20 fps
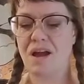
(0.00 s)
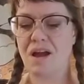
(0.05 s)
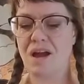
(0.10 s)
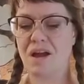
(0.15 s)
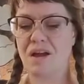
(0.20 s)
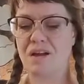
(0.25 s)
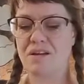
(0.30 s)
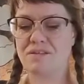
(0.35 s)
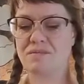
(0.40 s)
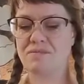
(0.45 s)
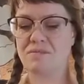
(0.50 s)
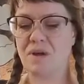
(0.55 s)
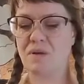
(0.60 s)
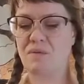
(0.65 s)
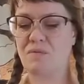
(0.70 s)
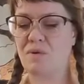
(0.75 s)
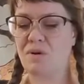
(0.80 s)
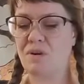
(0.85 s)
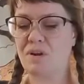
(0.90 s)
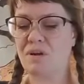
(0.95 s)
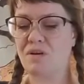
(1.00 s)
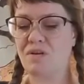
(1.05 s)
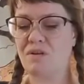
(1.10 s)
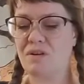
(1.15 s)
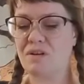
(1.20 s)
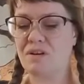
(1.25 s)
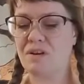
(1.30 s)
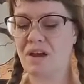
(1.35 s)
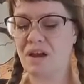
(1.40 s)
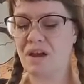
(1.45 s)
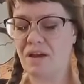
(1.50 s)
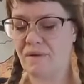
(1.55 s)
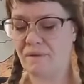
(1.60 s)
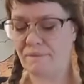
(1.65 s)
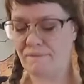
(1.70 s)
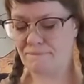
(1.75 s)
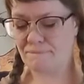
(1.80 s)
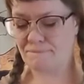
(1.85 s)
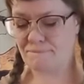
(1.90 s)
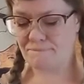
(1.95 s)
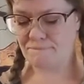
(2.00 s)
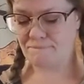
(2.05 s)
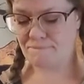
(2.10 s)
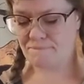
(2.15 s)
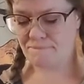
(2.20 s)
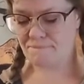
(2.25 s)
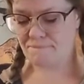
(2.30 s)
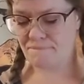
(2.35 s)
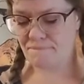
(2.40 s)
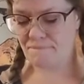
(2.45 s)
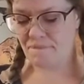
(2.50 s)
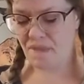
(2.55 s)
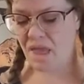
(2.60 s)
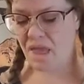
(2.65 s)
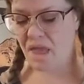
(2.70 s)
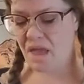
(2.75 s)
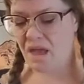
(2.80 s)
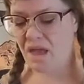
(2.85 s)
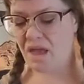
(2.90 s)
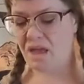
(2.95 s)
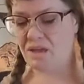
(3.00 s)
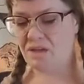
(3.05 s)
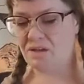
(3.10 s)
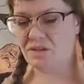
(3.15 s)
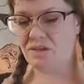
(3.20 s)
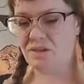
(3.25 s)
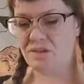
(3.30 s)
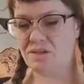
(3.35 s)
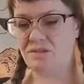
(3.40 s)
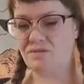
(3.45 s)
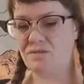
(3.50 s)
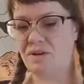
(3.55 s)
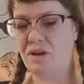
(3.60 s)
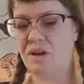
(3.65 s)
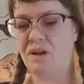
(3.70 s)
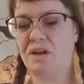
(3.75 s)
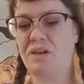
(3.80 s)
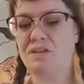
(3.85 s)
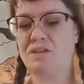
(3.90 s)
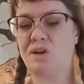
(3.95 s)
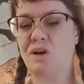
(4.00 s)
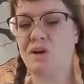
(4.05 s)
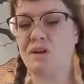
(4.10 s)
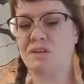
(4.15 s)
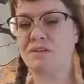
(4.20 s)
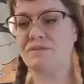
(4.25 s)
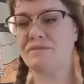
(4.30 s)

It's my Morgan Greer deck. And she's very talkative.